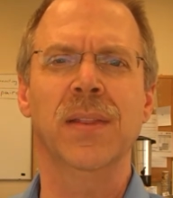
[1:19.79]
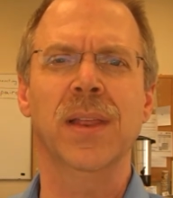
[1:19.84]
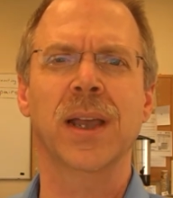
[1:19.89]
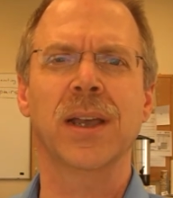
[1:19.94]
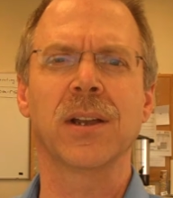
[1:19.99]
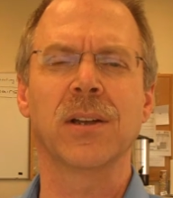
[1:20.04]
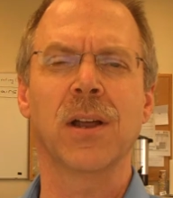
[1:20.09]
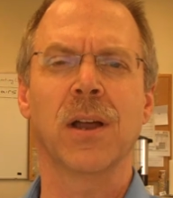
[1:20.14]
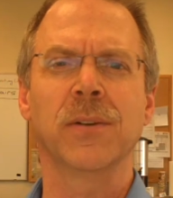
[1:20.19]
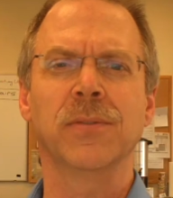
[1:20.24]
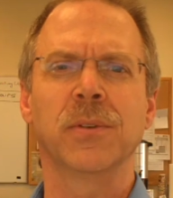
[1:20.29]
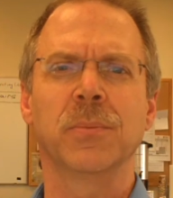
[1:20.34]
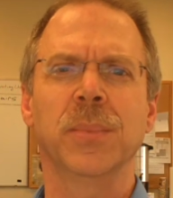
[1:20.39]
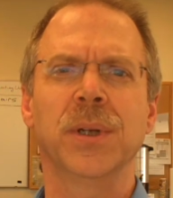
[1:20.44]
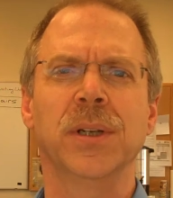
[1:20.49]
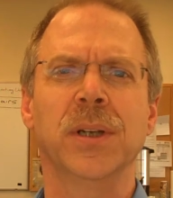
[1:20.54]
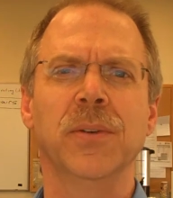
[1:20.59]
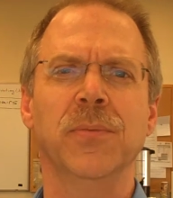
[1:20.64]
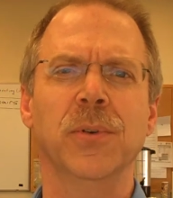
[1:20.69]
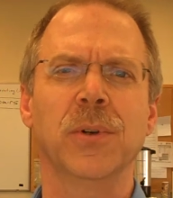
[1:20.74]
That can often
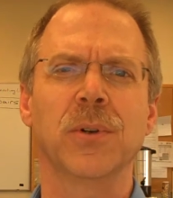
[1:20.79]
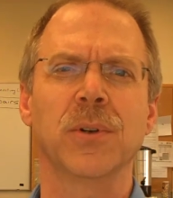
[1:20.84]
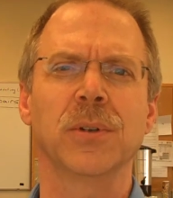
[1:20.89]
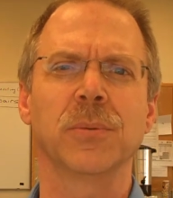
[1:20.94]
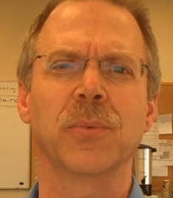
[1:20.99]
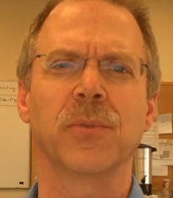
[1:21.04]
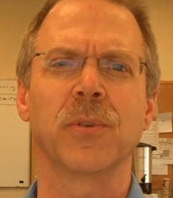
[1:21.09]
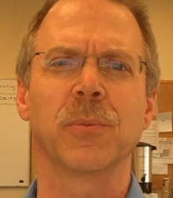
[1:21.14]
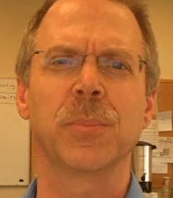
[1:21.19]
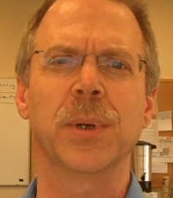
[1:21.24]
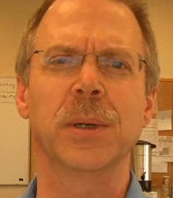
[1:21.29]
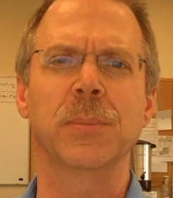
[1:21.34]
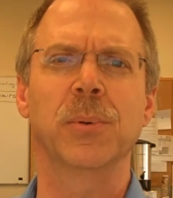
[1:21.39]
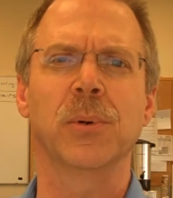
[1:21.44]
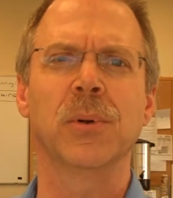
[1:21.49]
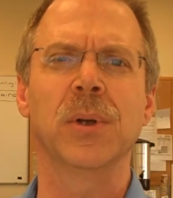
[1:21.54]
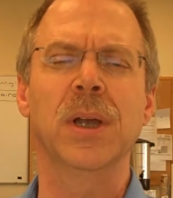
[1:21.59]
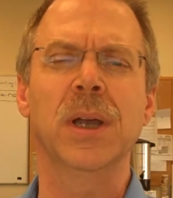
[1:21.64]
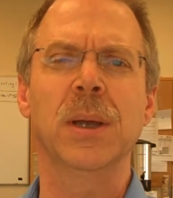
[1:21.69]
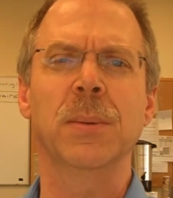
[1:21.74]
be difficult for
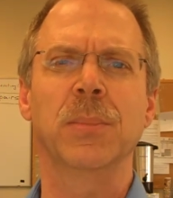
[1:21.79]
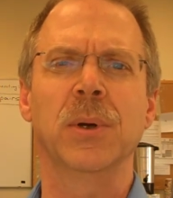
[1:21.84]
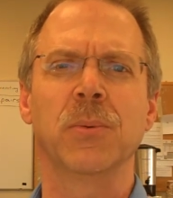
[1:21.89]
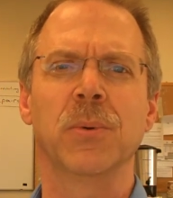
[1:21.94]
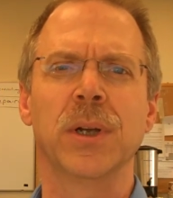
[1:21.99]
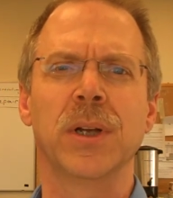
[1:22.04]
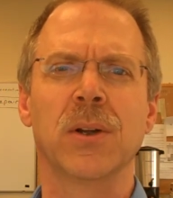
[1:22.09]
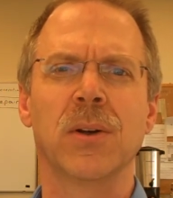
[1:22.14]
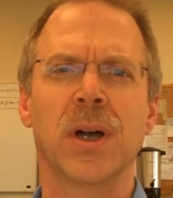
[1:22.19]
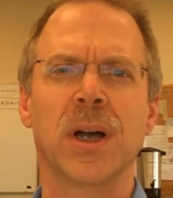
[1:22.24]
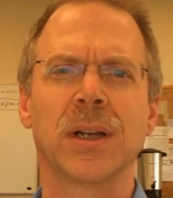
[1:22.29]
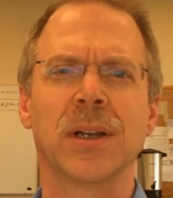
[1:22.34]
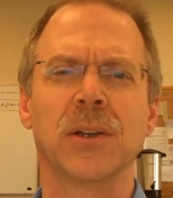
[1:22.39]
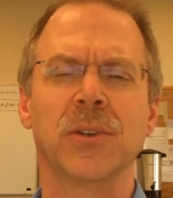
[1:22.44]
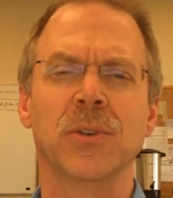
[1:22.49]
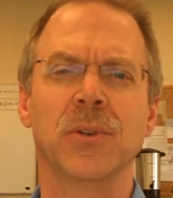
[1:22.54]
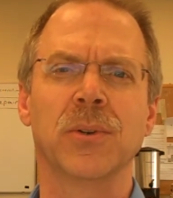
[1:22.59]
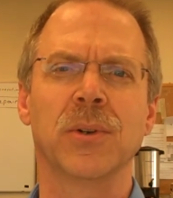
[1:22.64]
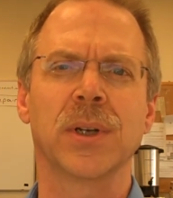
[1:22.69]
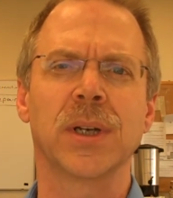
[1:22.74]
people, but we know how
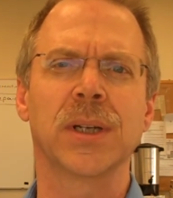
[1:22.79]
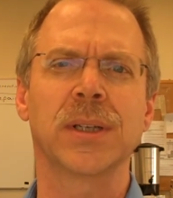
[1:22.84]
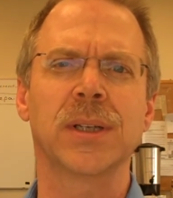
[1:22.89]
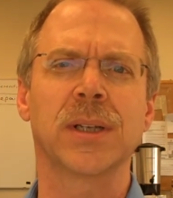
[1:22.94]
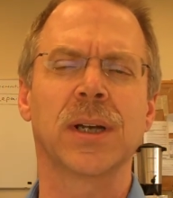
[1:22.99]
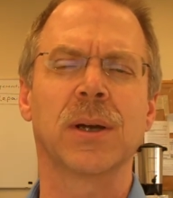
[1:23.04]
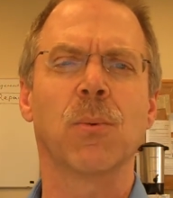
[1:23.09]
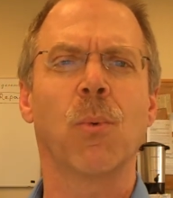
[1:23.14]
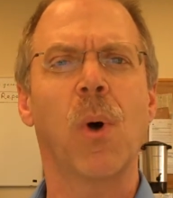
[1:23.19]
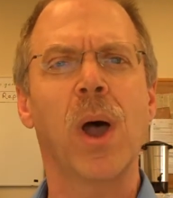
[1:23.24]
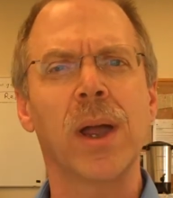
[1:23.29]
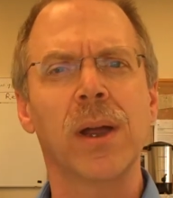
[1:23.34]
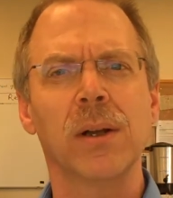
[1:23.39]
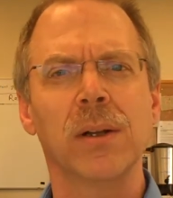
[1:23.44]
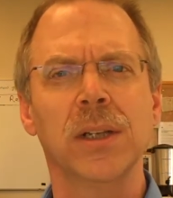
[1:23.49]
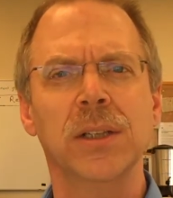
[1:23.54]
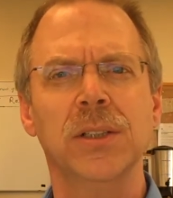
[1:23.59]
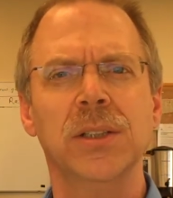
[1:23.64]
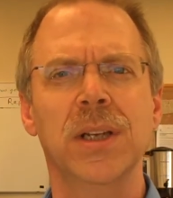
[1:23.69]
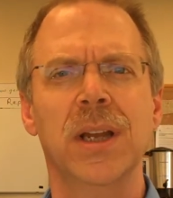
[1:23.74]
to do it. Uh,
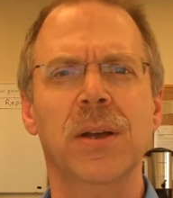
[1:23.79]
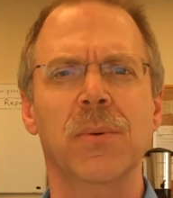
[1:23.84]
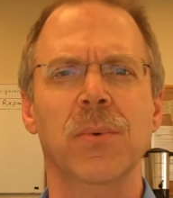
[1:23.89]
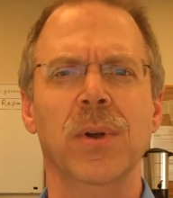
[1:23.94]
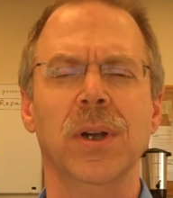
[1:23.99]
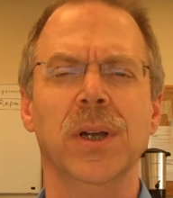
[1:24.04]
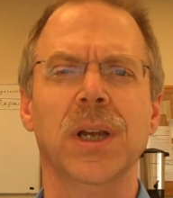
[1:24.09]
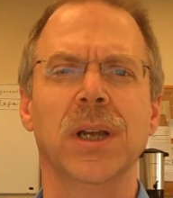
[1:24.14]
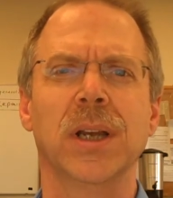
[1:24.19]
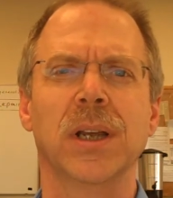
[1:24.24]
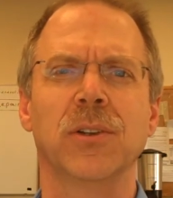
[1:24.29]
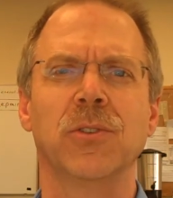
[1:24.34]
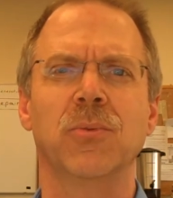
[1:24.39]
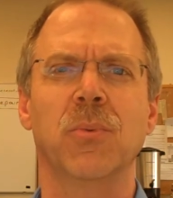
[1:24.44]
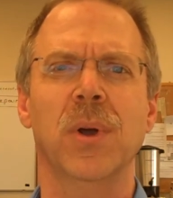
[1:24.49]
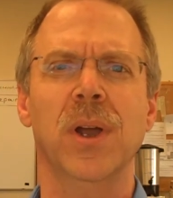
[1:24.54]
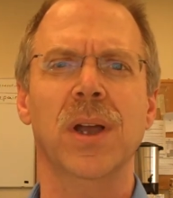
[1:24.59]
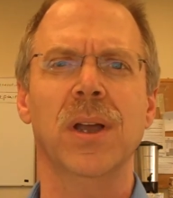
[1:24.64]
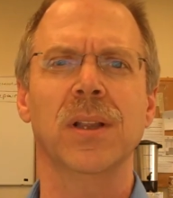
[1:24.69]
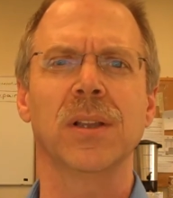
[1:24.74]
wireless networking
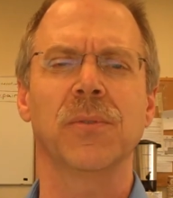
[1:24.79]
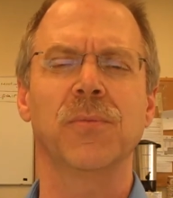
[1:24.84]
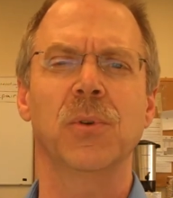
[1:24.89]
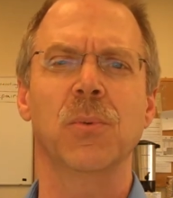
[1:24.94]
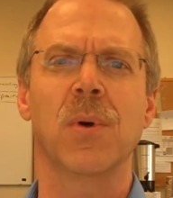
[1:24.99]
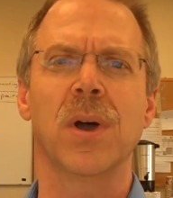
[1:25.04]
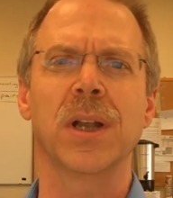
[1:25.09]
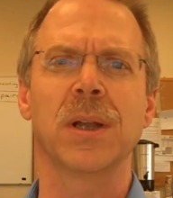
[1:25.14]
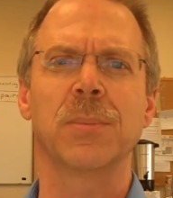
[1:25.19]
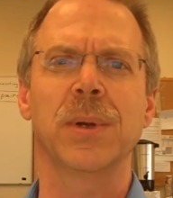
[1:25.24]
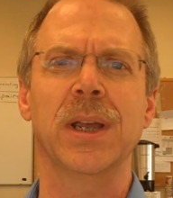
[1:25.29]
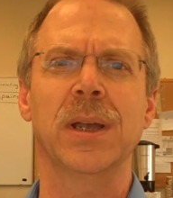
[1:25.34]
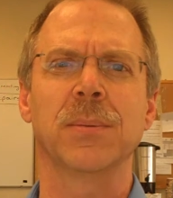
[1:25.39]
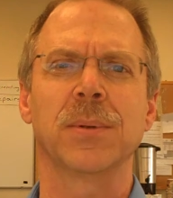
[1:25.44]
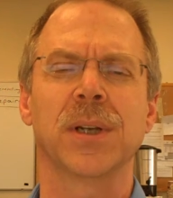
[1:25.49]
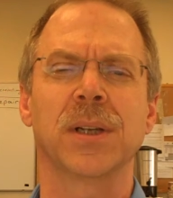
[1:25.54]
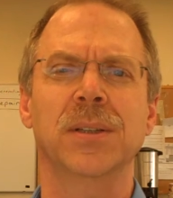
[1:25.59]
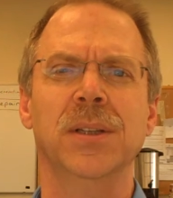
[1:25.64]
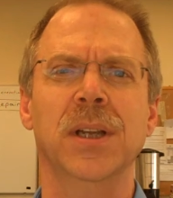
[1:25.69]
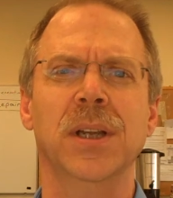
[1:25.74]
as well, if you want to be
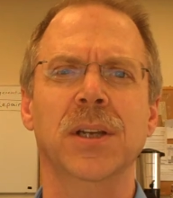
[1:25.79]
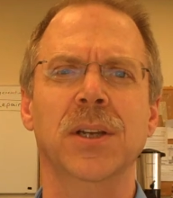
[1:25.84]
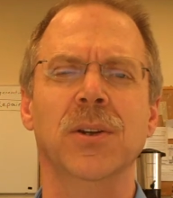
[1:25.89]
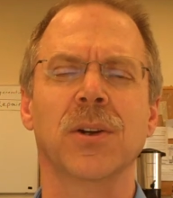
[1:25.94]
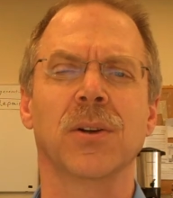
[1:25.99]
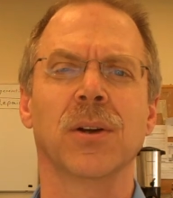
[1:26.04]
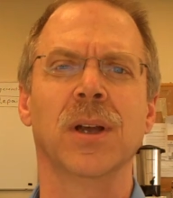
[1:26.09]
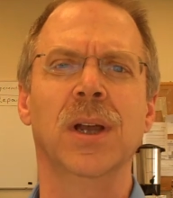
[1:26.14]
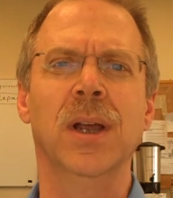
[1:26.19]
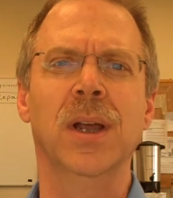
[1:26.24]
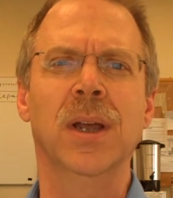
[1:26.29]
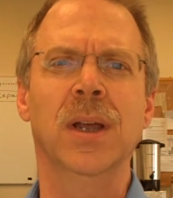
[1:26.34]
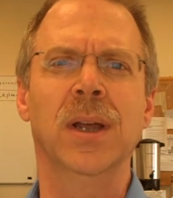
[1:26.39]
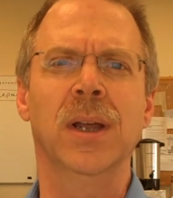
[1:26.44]
able to take your